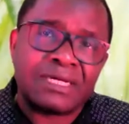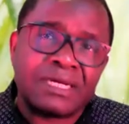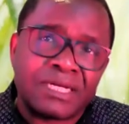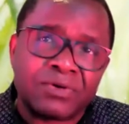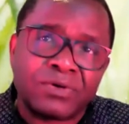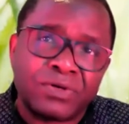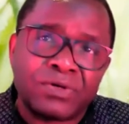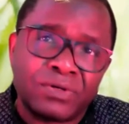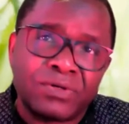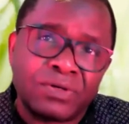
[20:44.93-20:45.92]
and
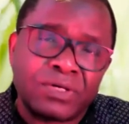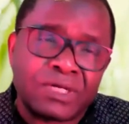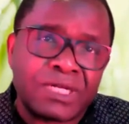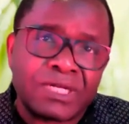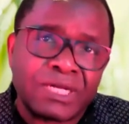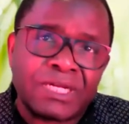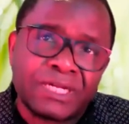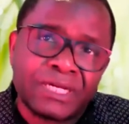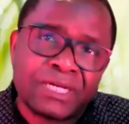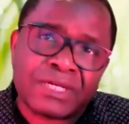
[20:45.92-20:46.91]
go and, and,
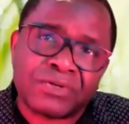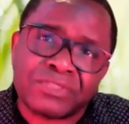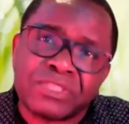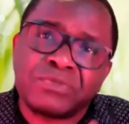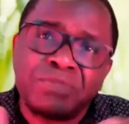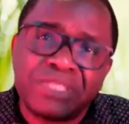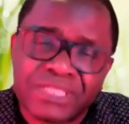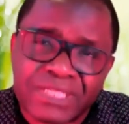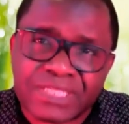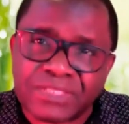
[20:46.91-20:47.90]
and, and got into
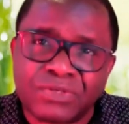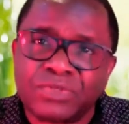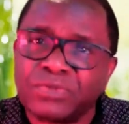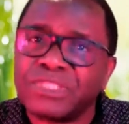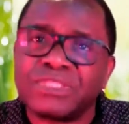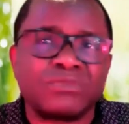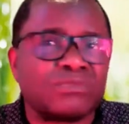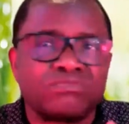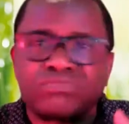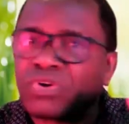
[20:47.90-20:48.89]
business or you went to
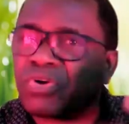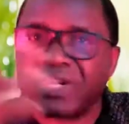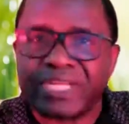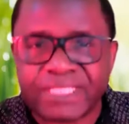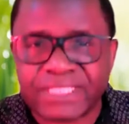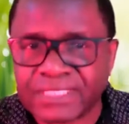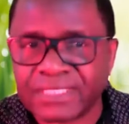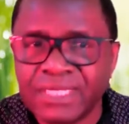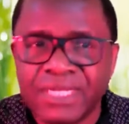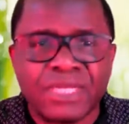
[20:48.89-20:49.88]
college?